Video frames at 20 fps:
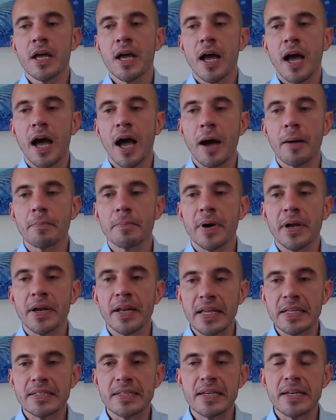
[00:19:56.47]
But
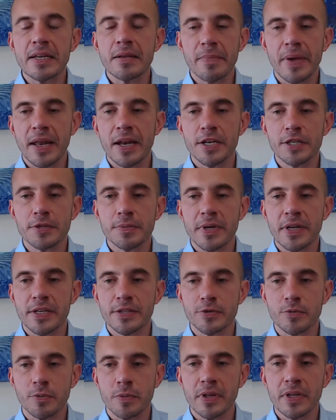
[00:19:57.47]
incident management
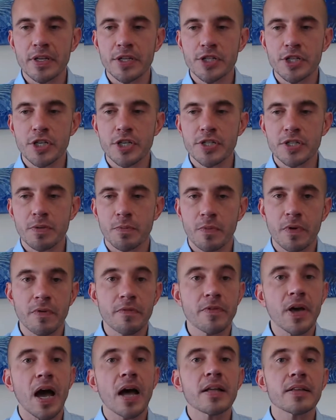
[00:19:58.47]
is really just, we've
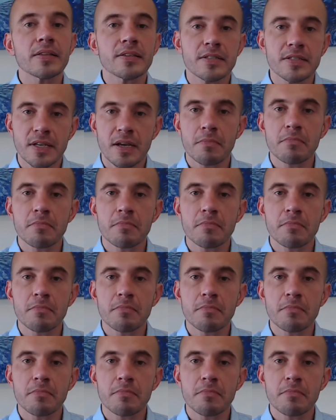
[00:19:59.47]
got some